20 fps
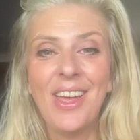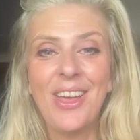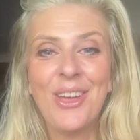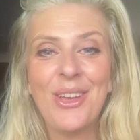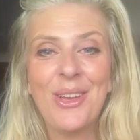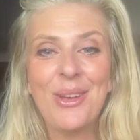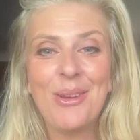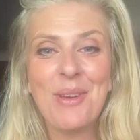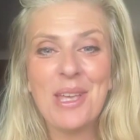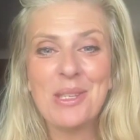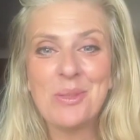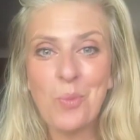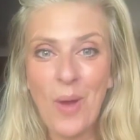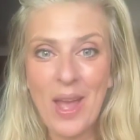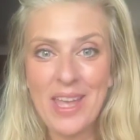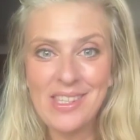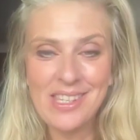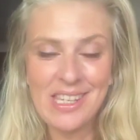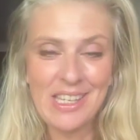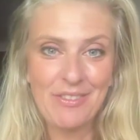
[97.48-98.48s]
who is
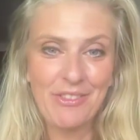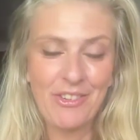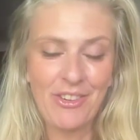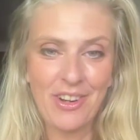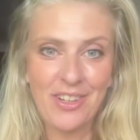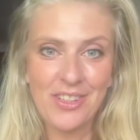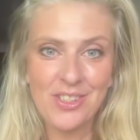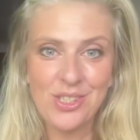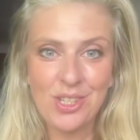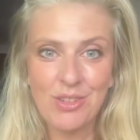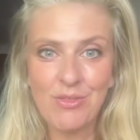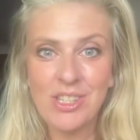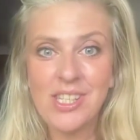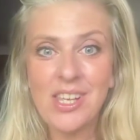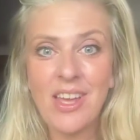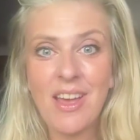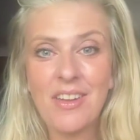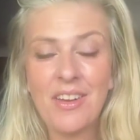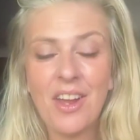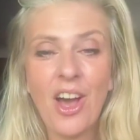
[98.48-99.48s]
waiting for us to
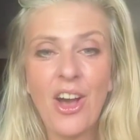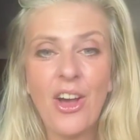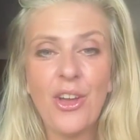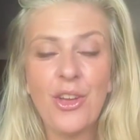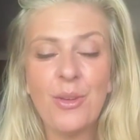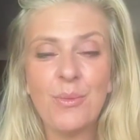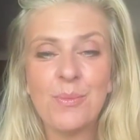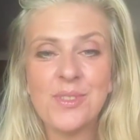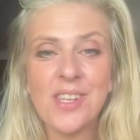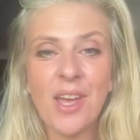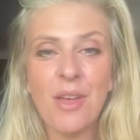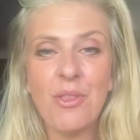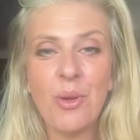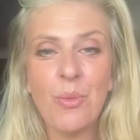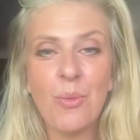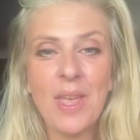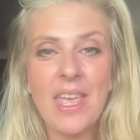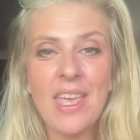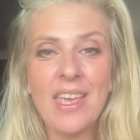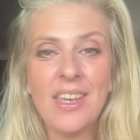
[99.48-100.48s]
return home so
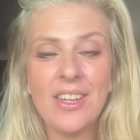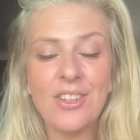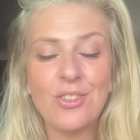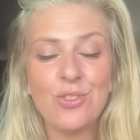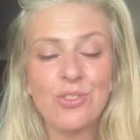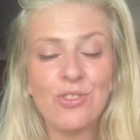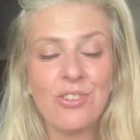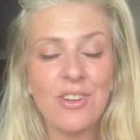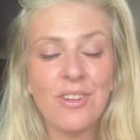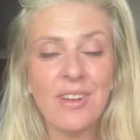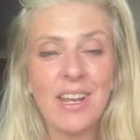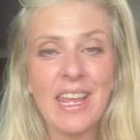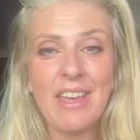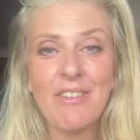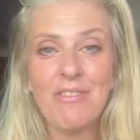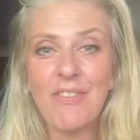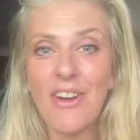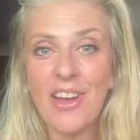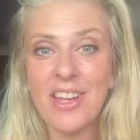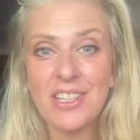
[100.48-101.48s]
that we can
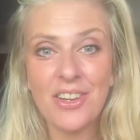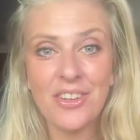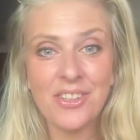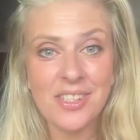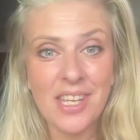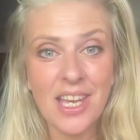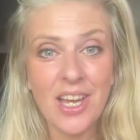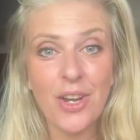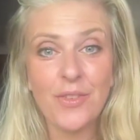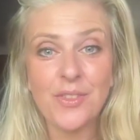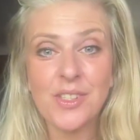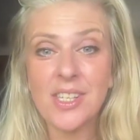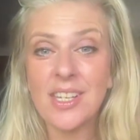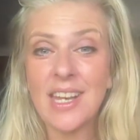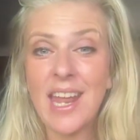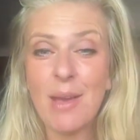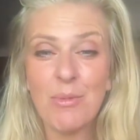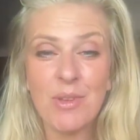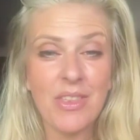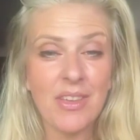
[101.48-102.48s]
truly find ourselves,
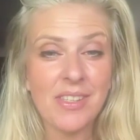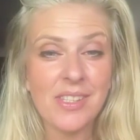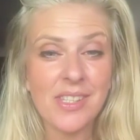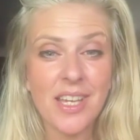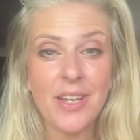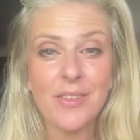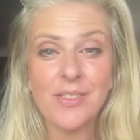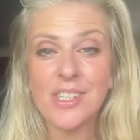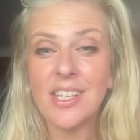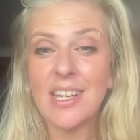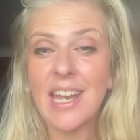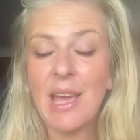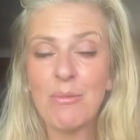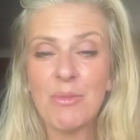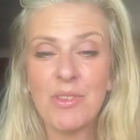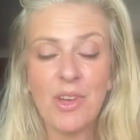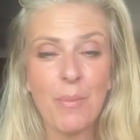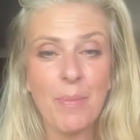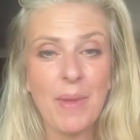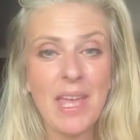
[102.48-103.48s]
connect with
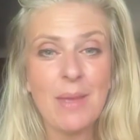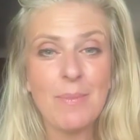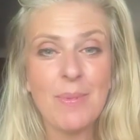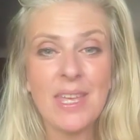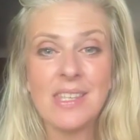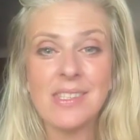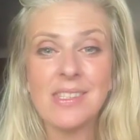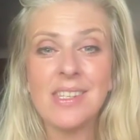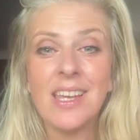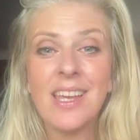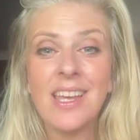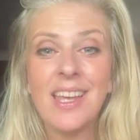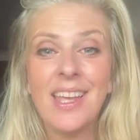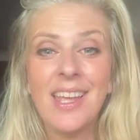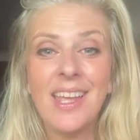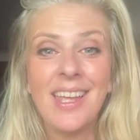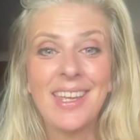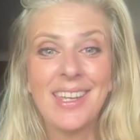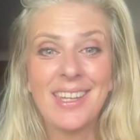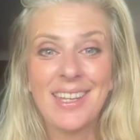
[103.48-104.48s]
our babies,
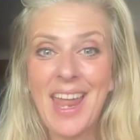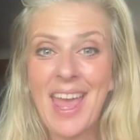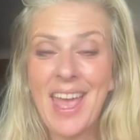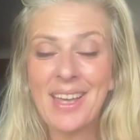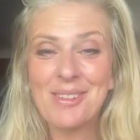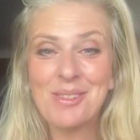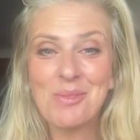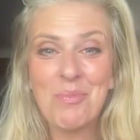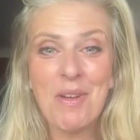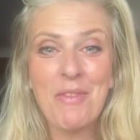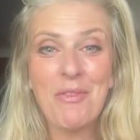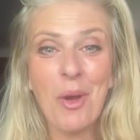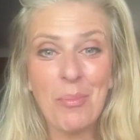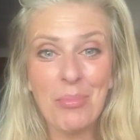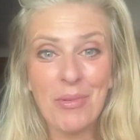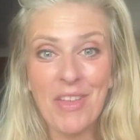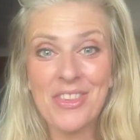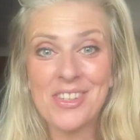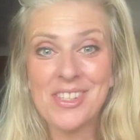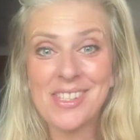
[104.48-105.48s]
connect with our
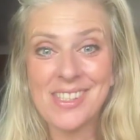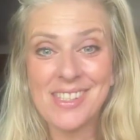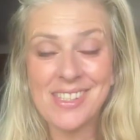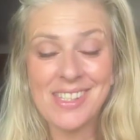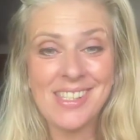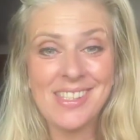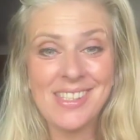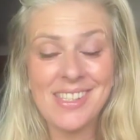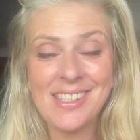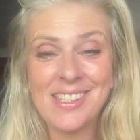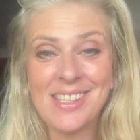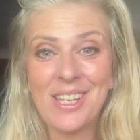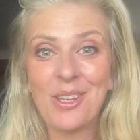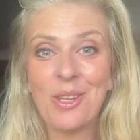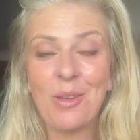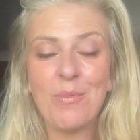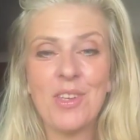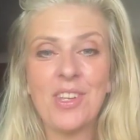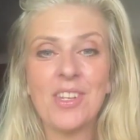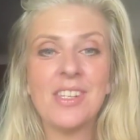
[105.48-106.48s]
brothers and sisters in
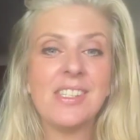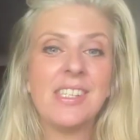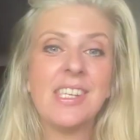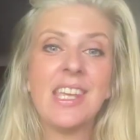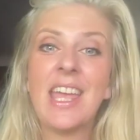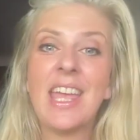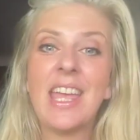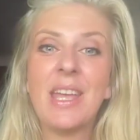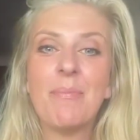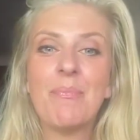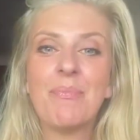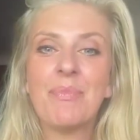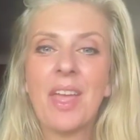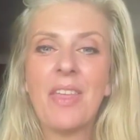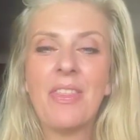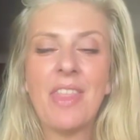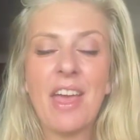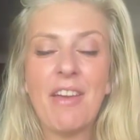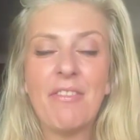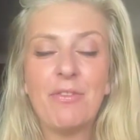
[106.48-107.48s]
community,
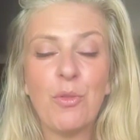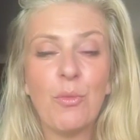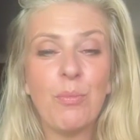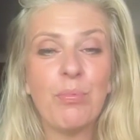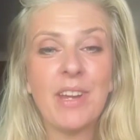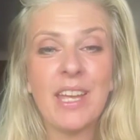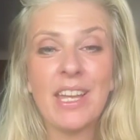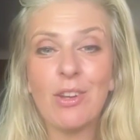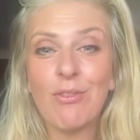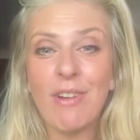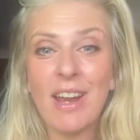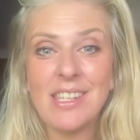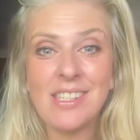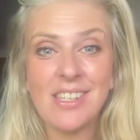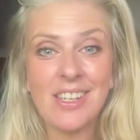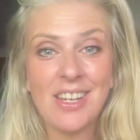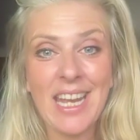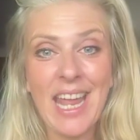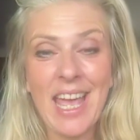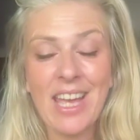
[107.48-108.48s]
and therefore bring
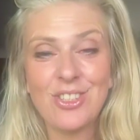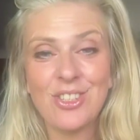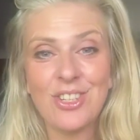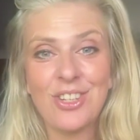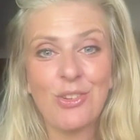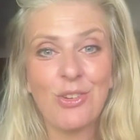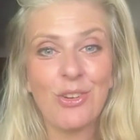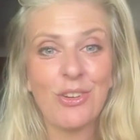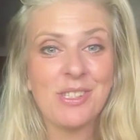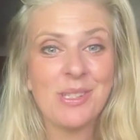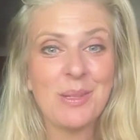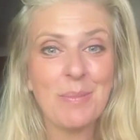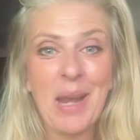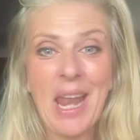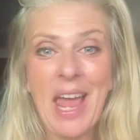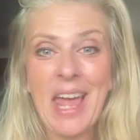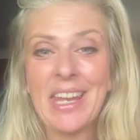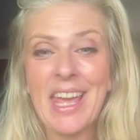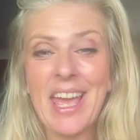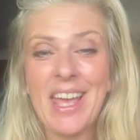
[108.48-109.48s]
greater connection across the
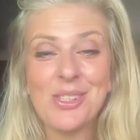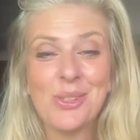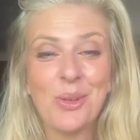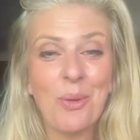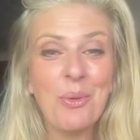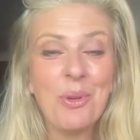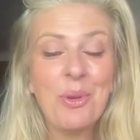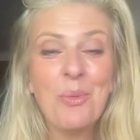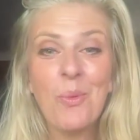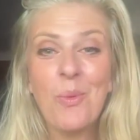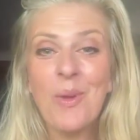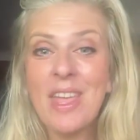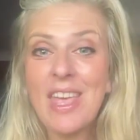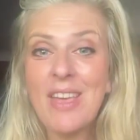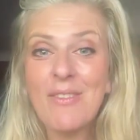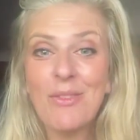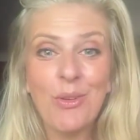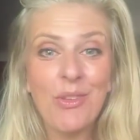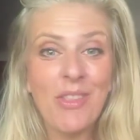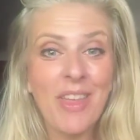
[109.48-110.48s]
planet. So I want to
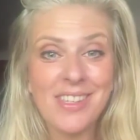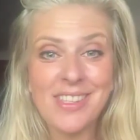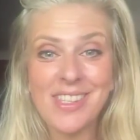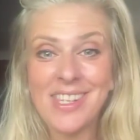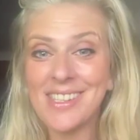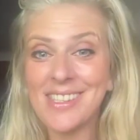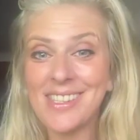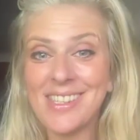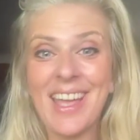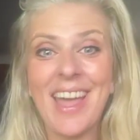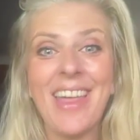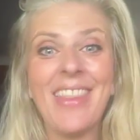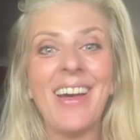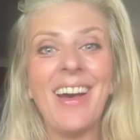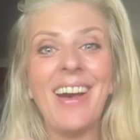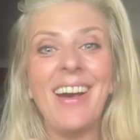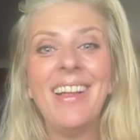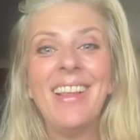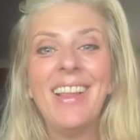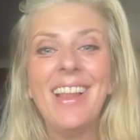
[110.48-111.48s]
weave all those things
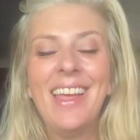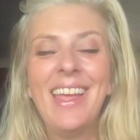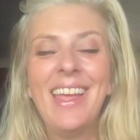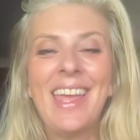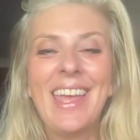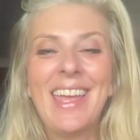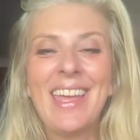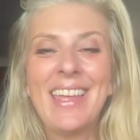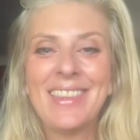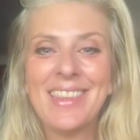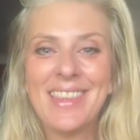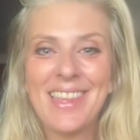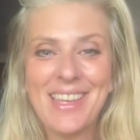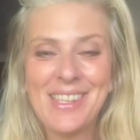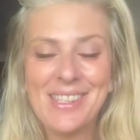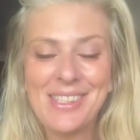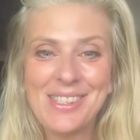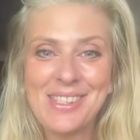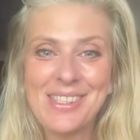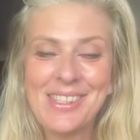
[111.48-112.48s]
together in
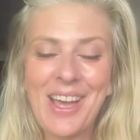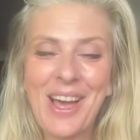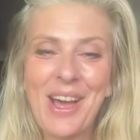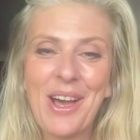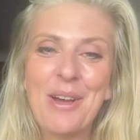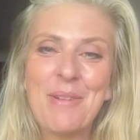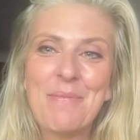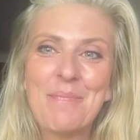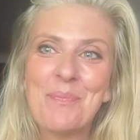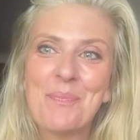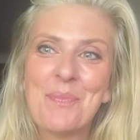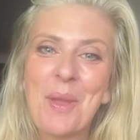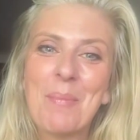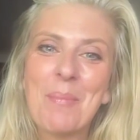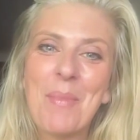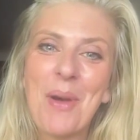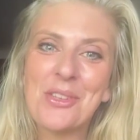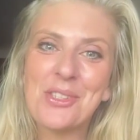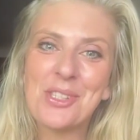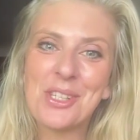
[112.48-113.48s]
this
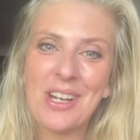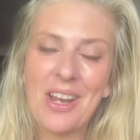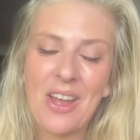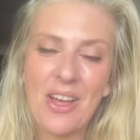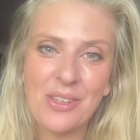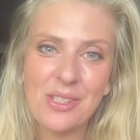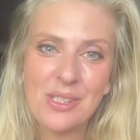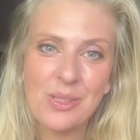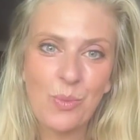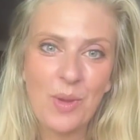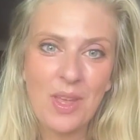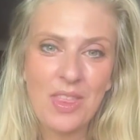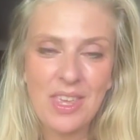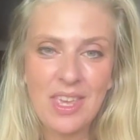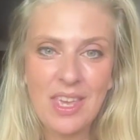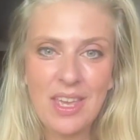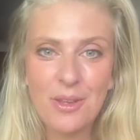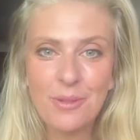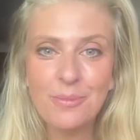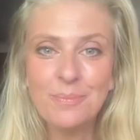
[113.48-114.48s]
masterclass with
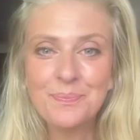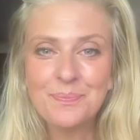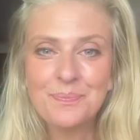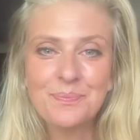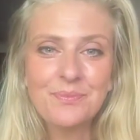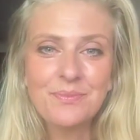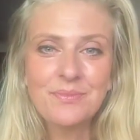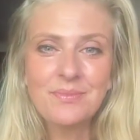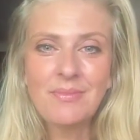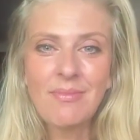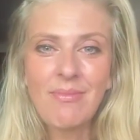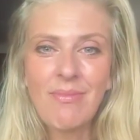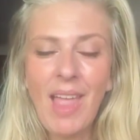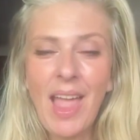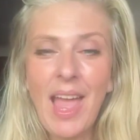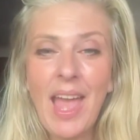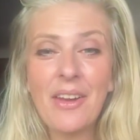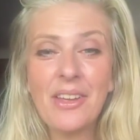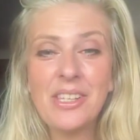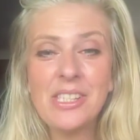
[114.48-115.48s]
you.
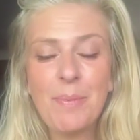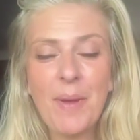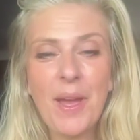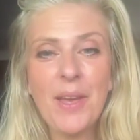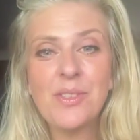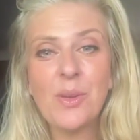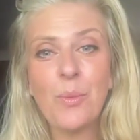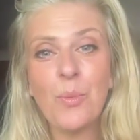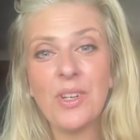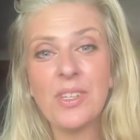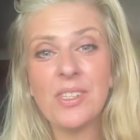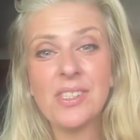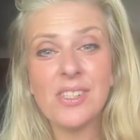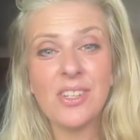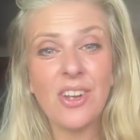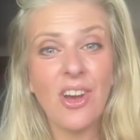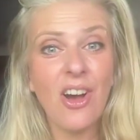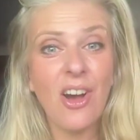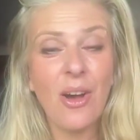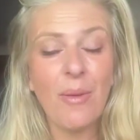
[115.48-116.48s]
And I suppose I want to
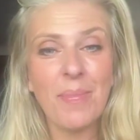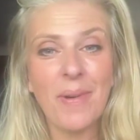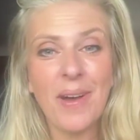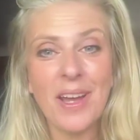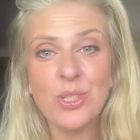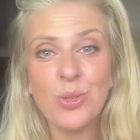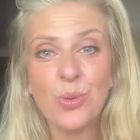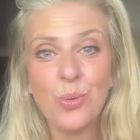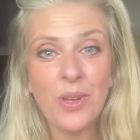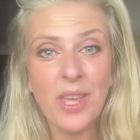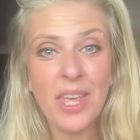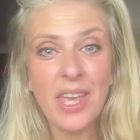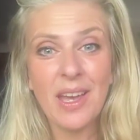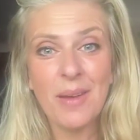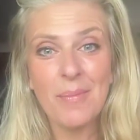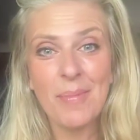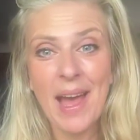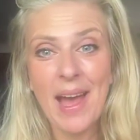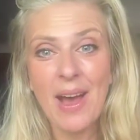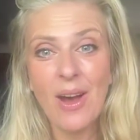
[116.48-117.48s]
start by talking
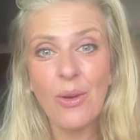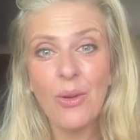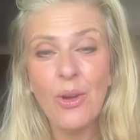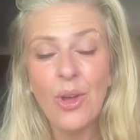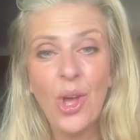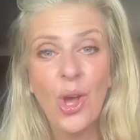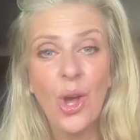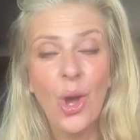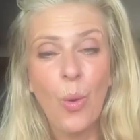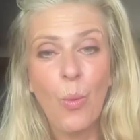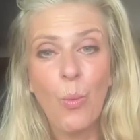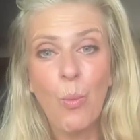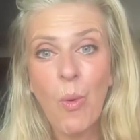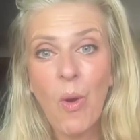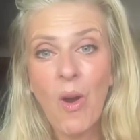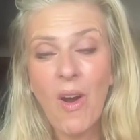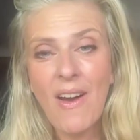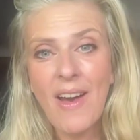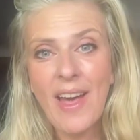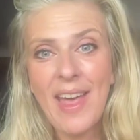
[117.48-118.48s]
about
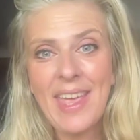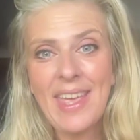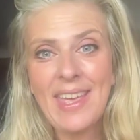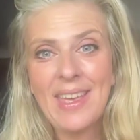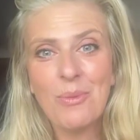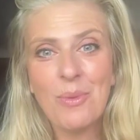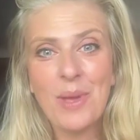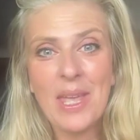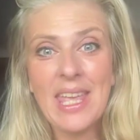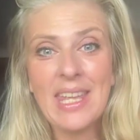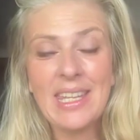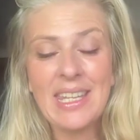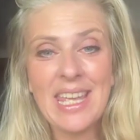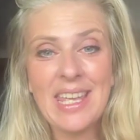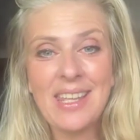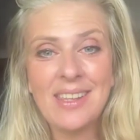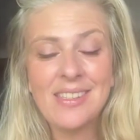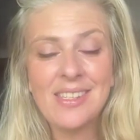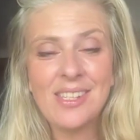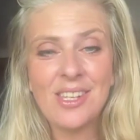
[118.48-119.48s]
why we
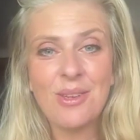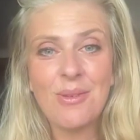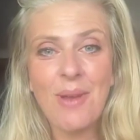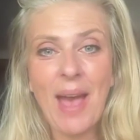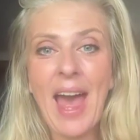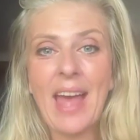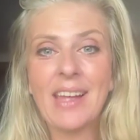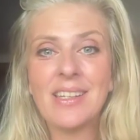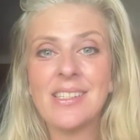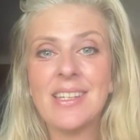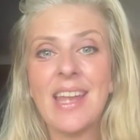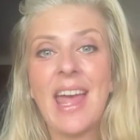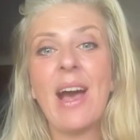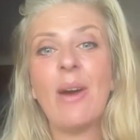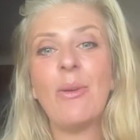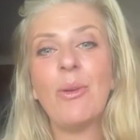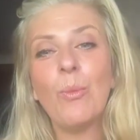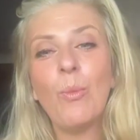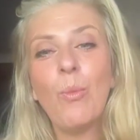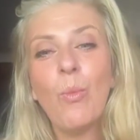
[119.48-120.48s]
need to act
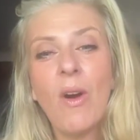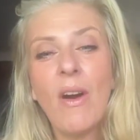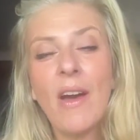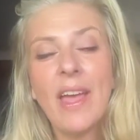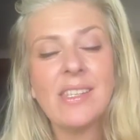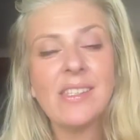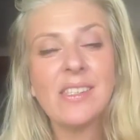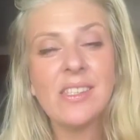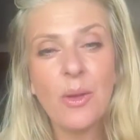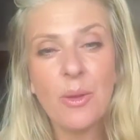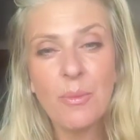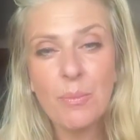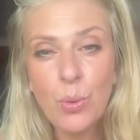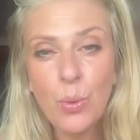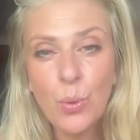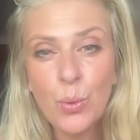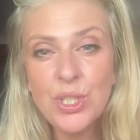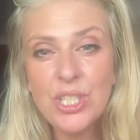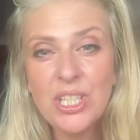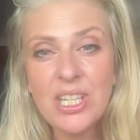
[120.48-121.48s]
now and why it's so
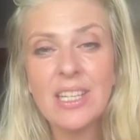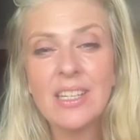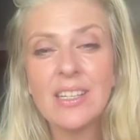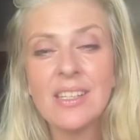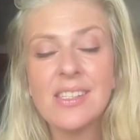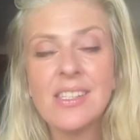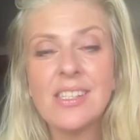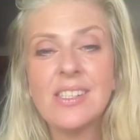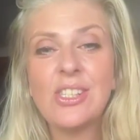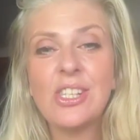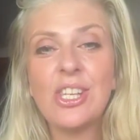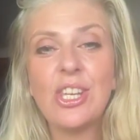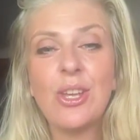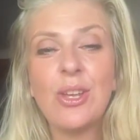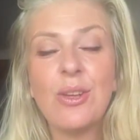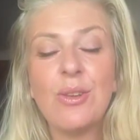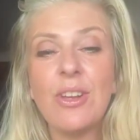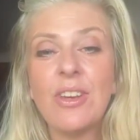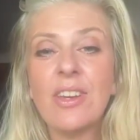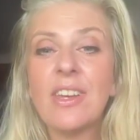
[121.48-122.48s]
important
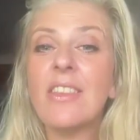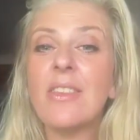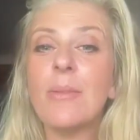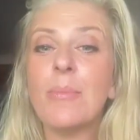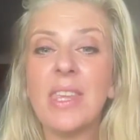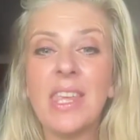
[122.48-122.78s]
to look at the